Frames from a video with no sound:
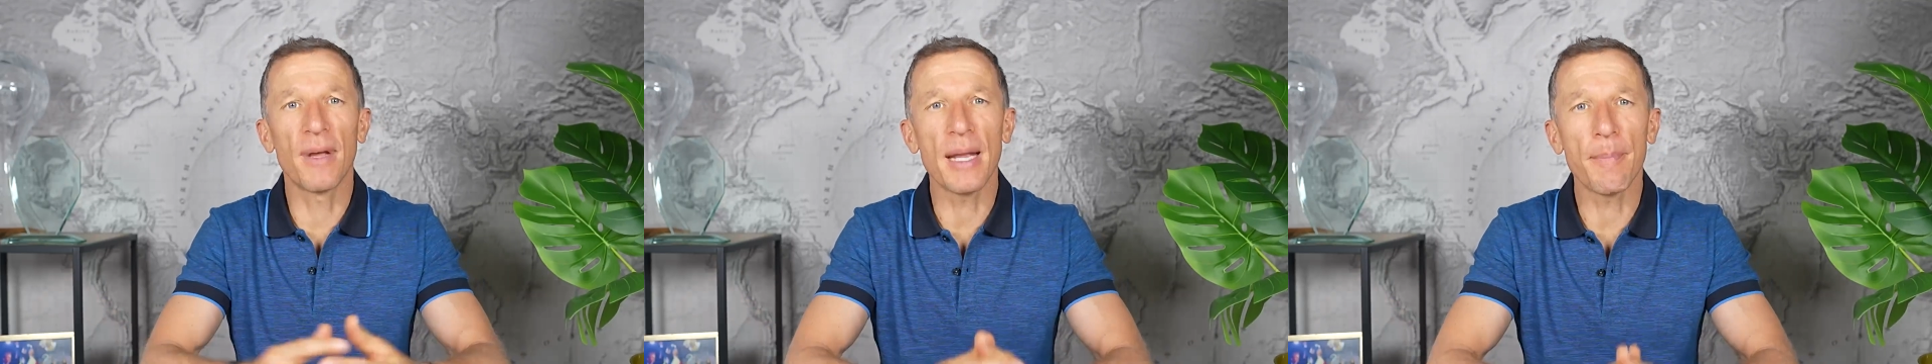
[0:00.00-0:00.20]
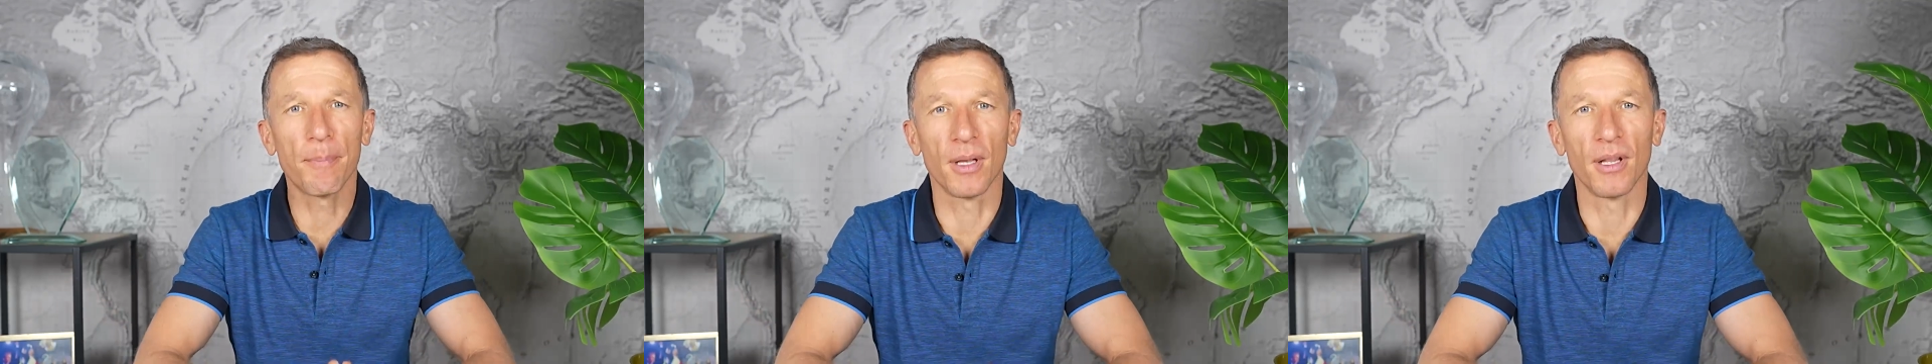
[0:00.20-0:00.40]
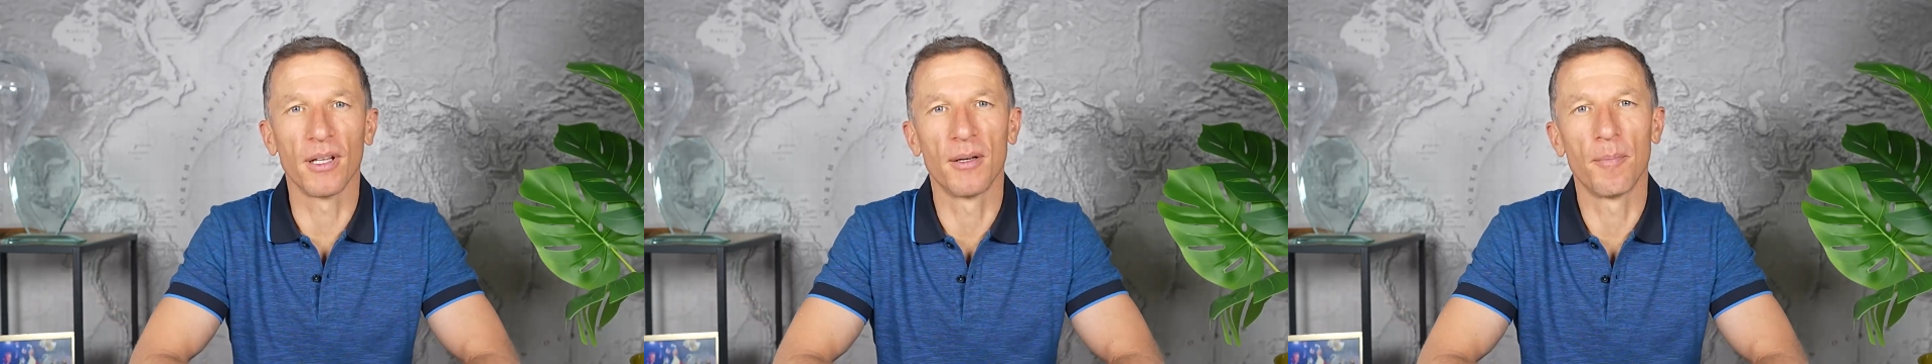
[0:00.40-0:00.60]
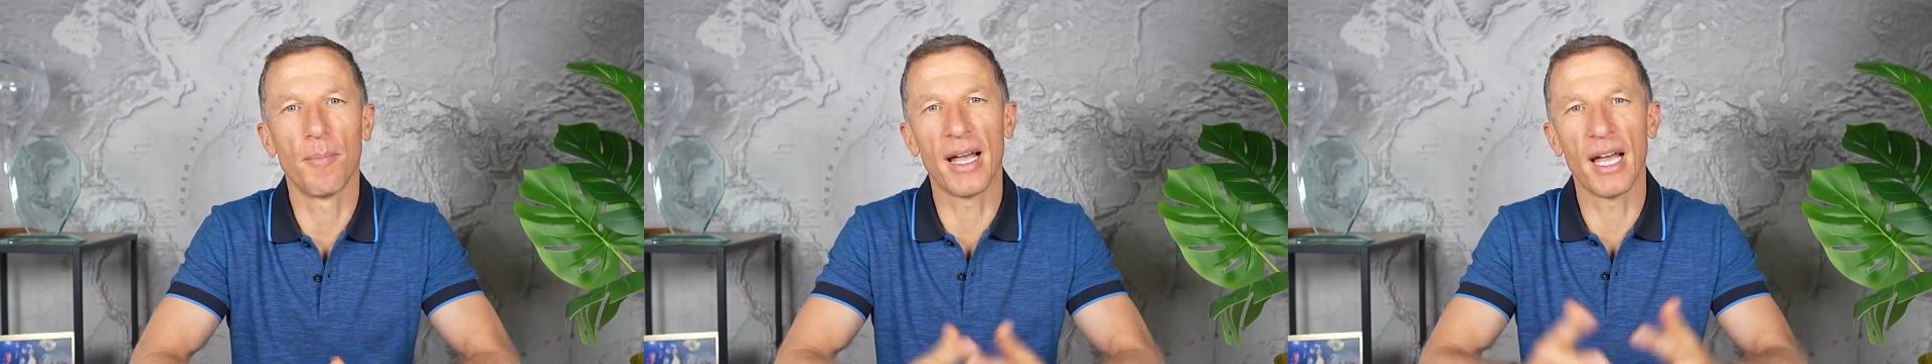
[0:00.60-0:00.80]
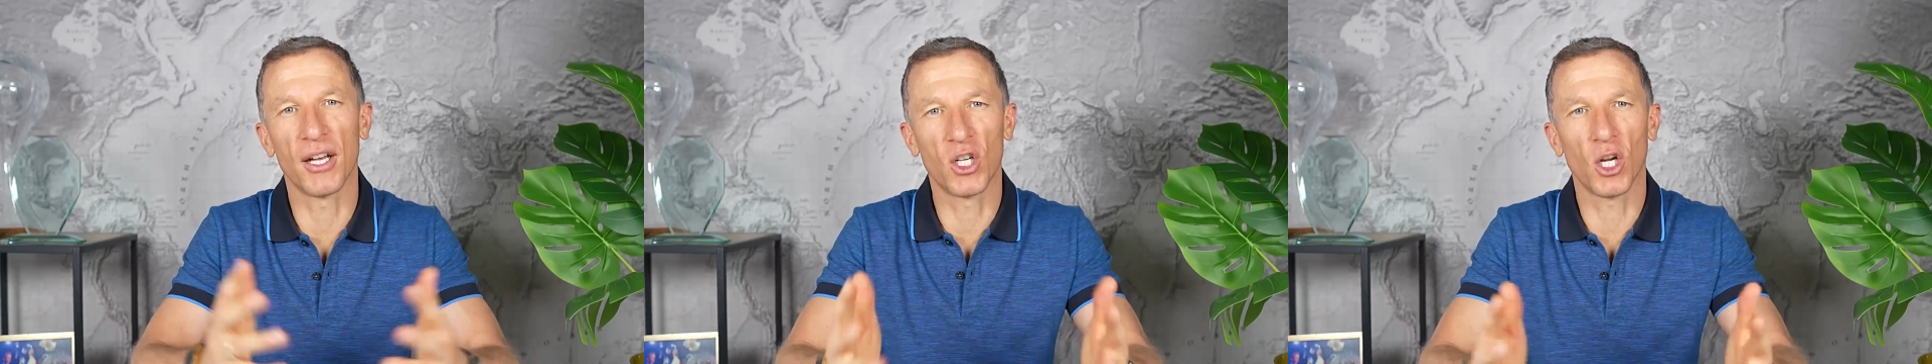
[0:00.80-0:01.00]
people
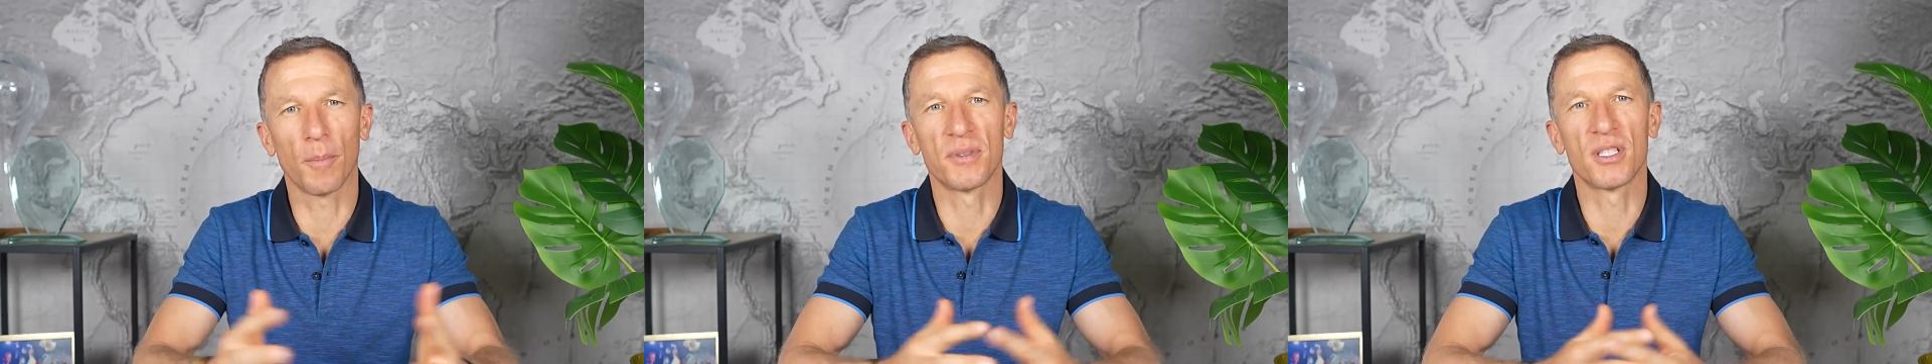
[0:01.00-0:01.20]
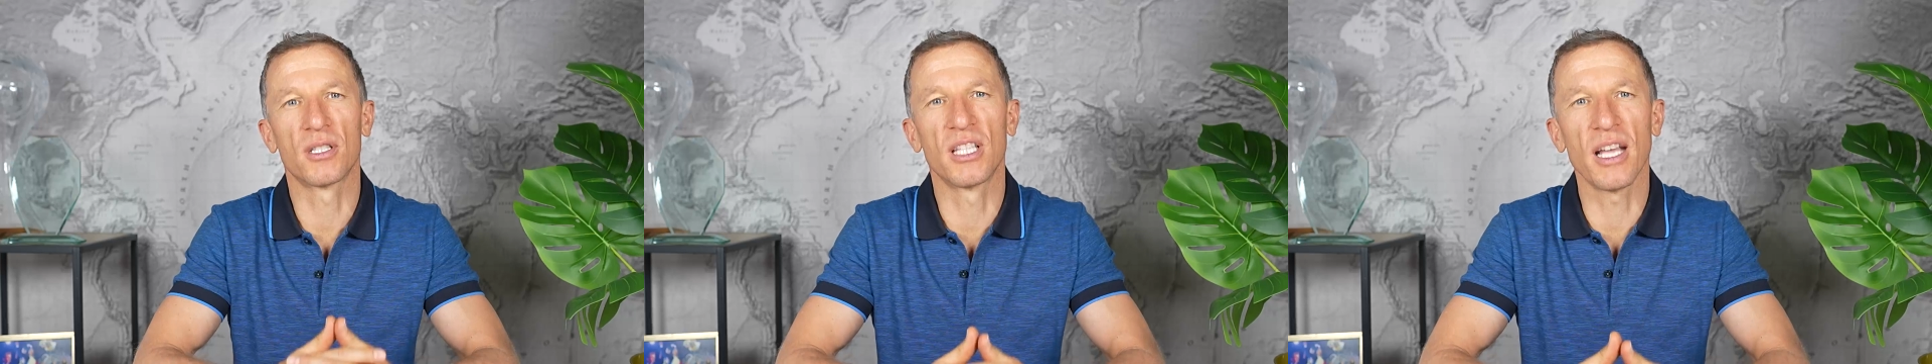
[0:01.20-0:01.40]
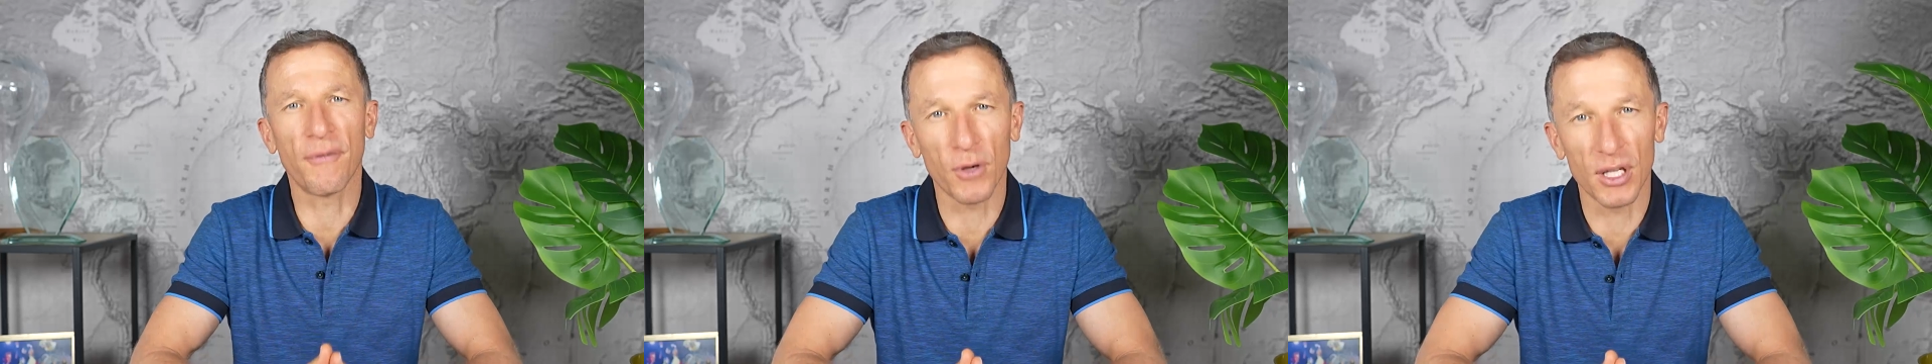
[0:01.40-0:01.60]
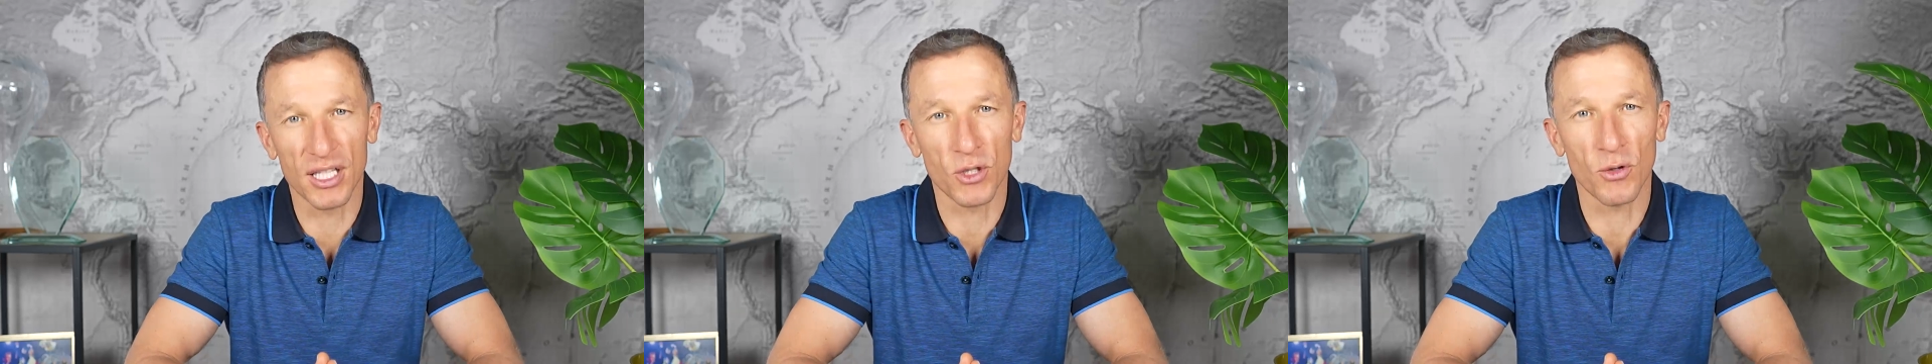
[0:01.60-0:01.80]
may adopt different